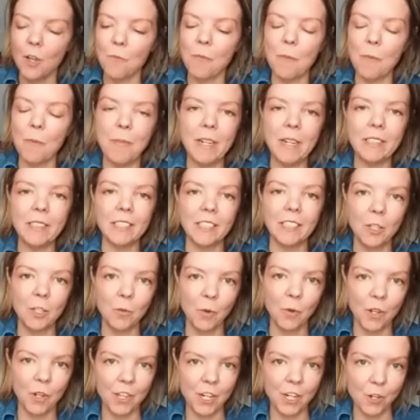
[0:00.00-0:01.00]
But basically,
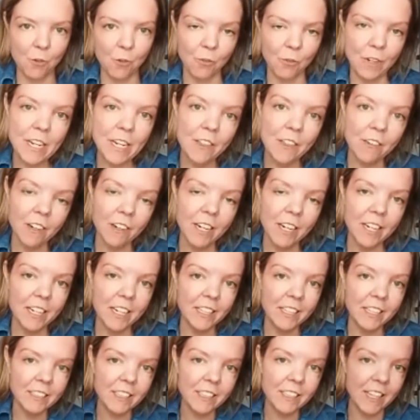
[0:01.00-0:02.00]
where the urethra
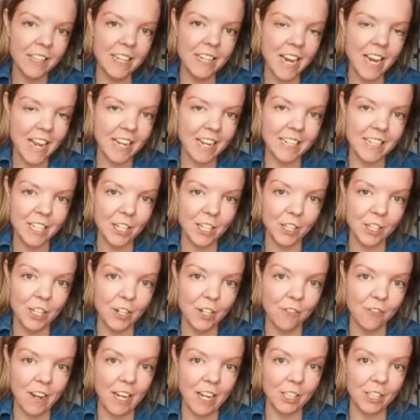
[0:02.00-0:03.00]
is on the
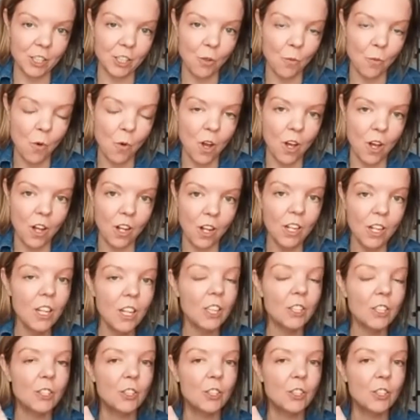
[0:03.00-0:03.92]
anterior vaginal wall,